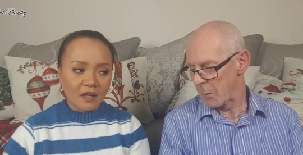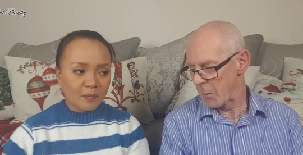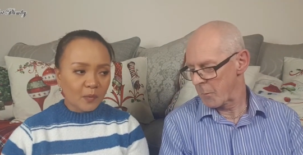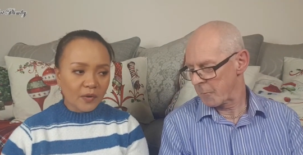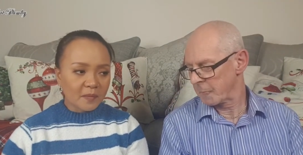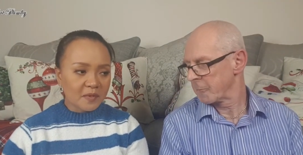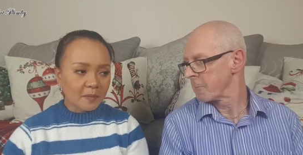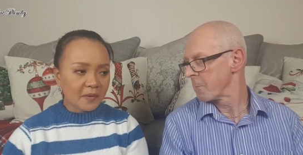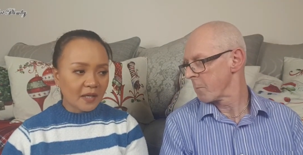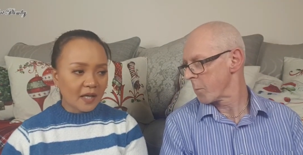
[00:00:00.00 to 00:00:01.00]
Speaker 1: I bought him
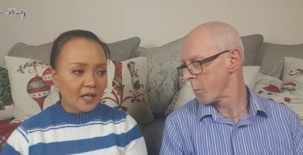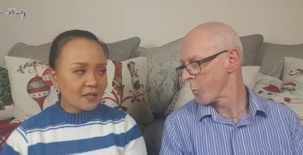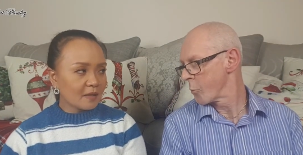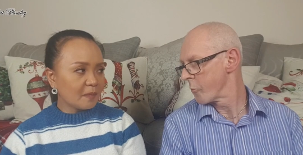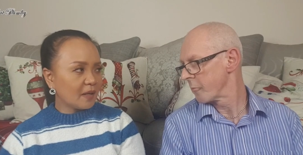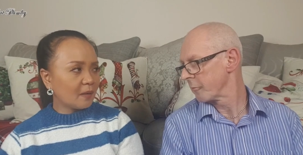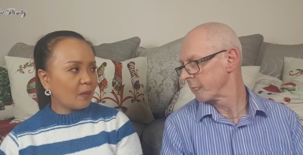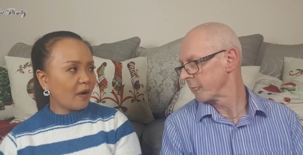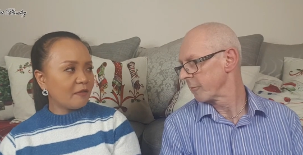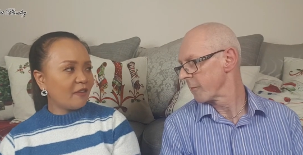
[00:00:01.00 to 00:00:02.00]
something else, something
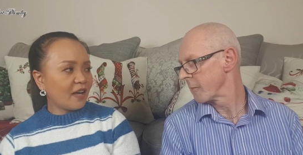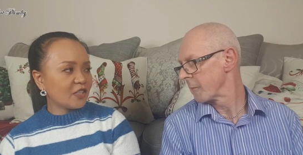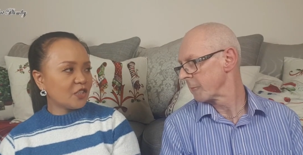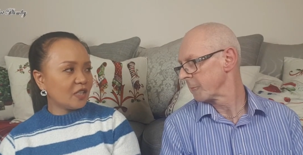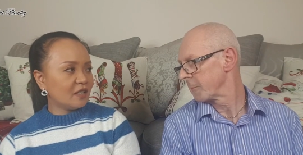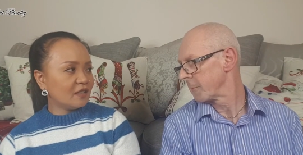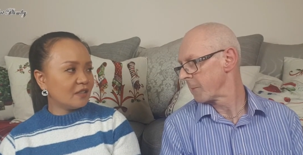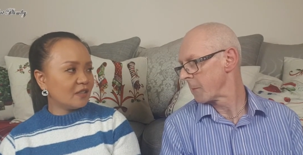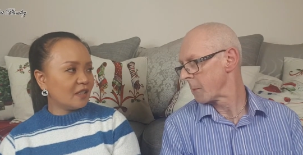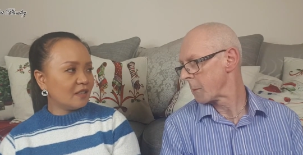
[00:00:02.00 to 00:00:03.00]
quite flashy,
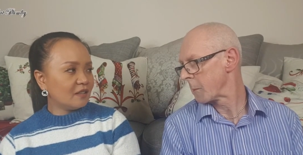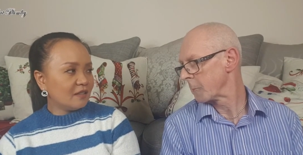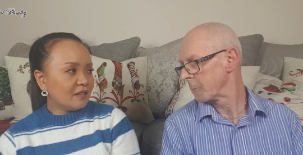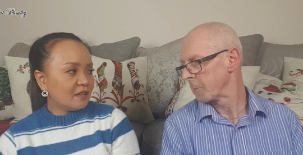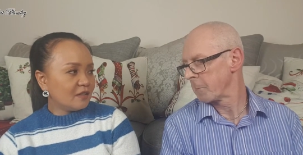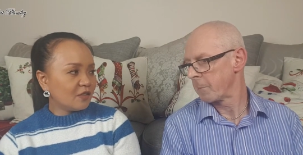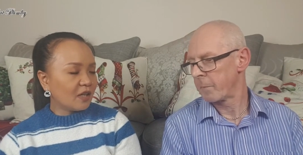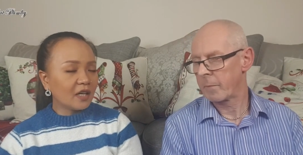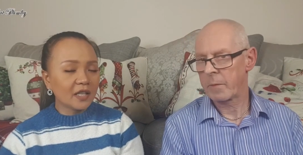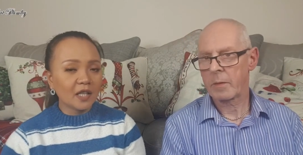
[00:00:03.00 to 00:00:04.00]
and you
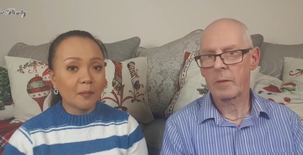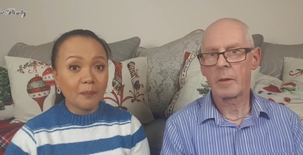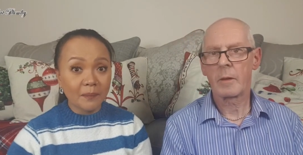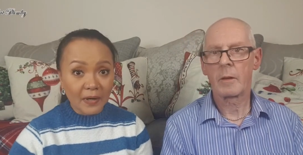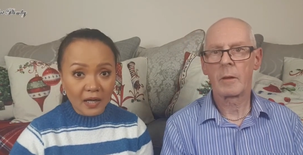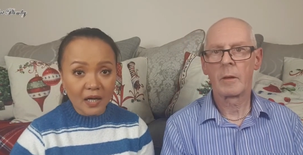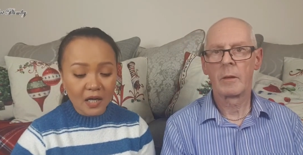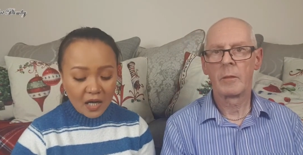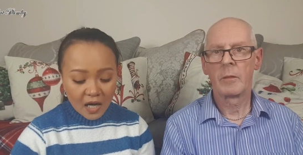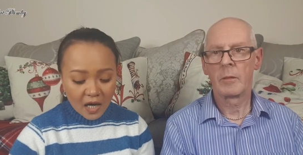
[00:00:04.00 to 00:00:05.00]
like it.
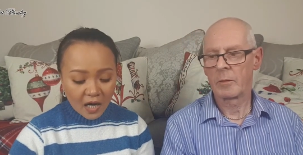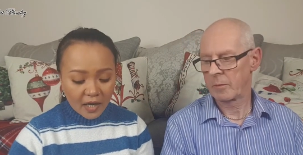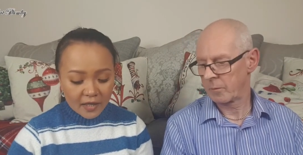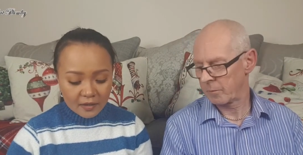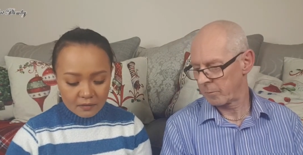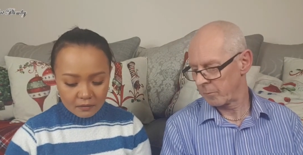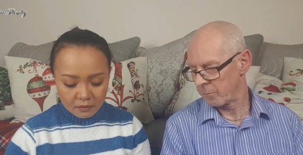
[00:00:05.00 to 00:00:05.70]
But I